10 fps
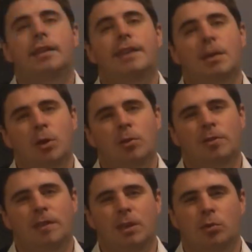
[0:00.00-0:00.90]
Demo
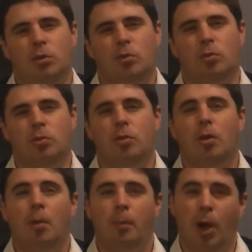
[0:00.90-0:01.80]
scene resource,
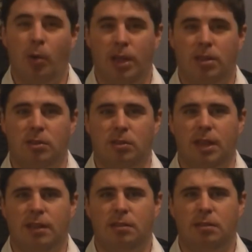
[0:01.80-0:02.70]

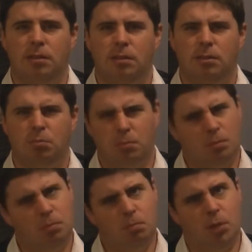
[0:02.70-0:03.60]
poet.net.
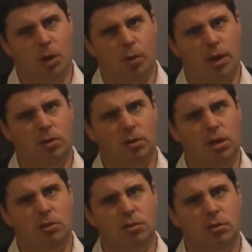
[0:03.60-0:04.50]

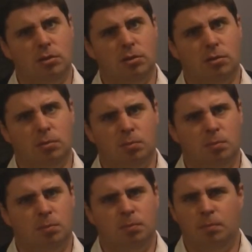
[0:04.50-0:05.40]
Poet.net?
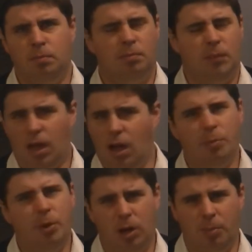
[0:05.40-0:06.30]
I'll
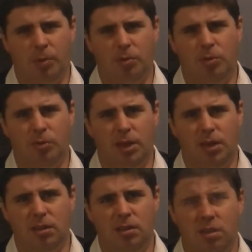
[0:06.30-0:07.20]
put it up on
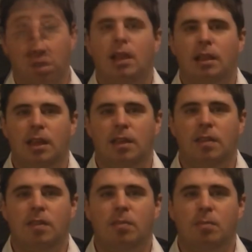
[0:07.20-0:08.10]
screen.
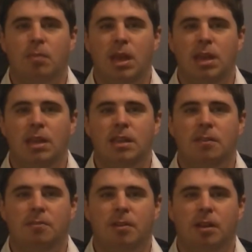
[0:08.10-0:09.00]
Lists many
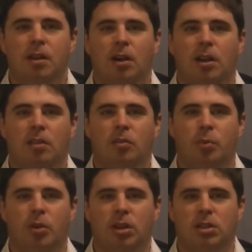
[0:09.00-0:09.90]
different kinds of
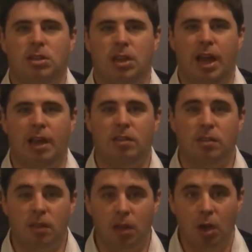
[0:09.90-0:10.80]
production
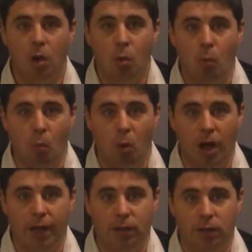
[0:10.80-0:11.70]
as
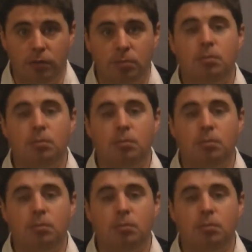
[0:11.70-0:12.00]
wild.